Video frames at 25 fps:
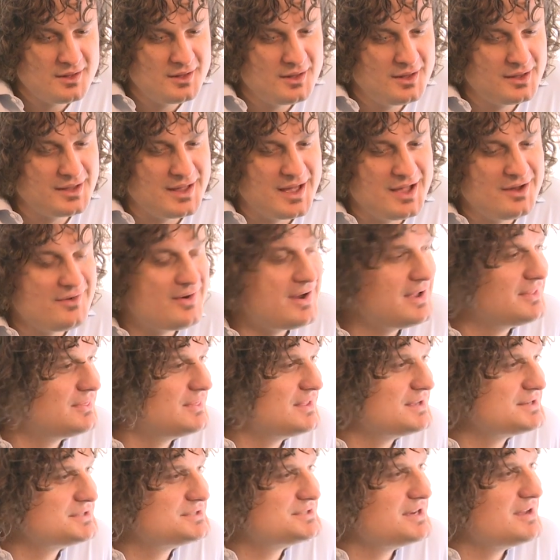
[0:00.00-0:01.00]
Okay, great.
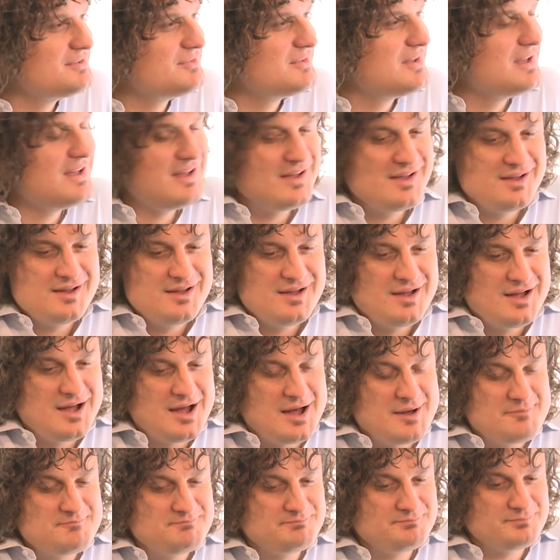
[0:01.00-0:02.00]
Thanks, Jeff.
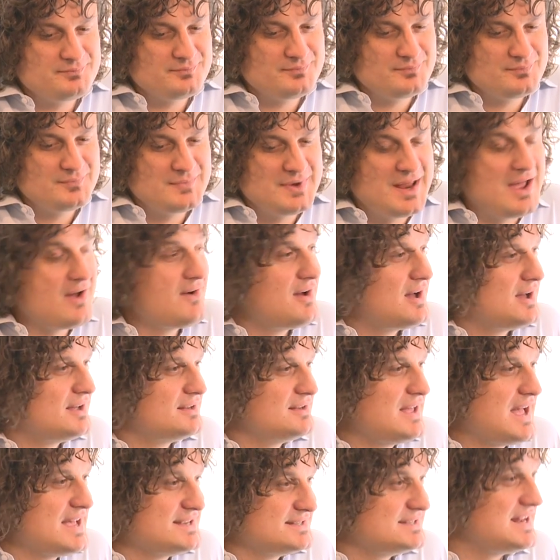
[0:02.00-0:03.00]

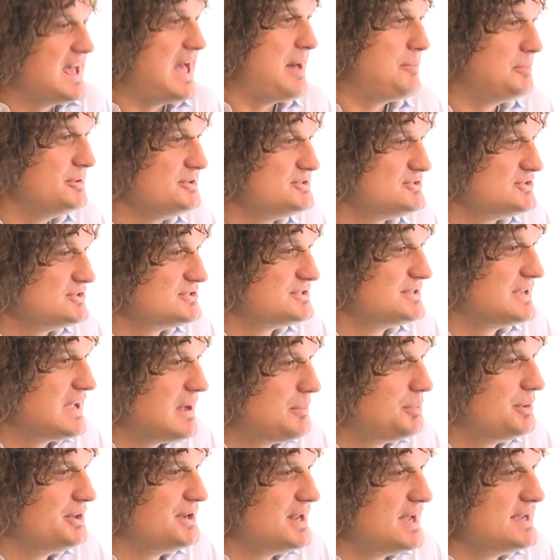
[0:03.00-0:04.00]
Now, as it happens, just a
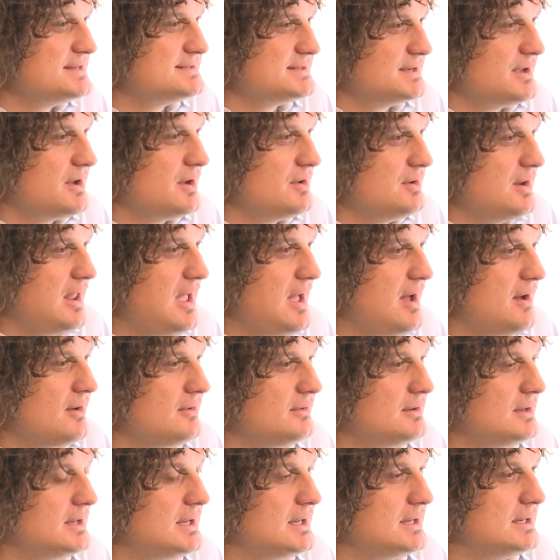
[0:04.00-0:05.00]
couple of days ago
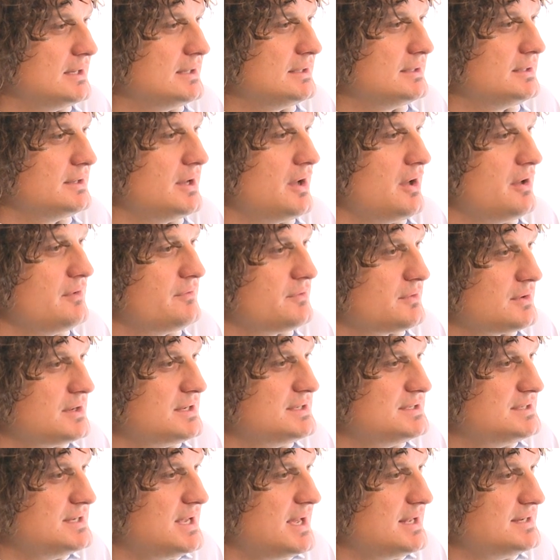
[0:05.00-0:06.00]
now, over
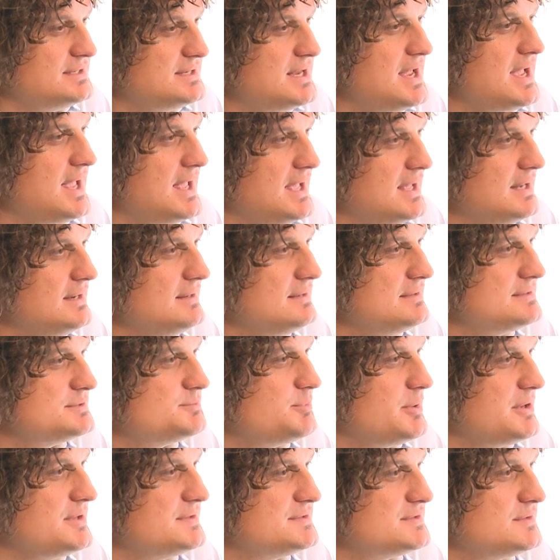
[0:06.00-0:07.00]
at TechEd, there's
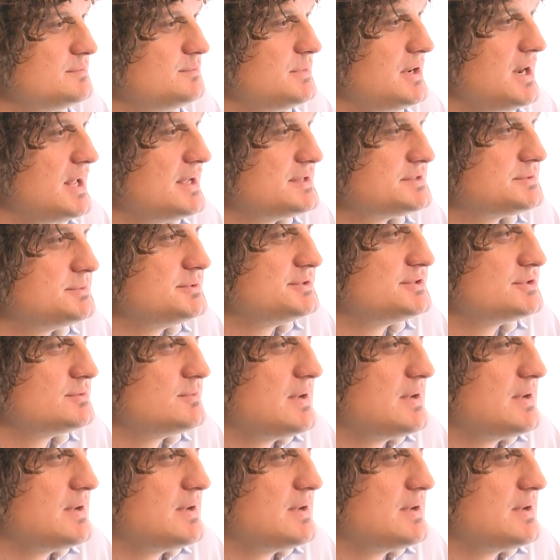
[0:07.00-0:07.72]
been some announcements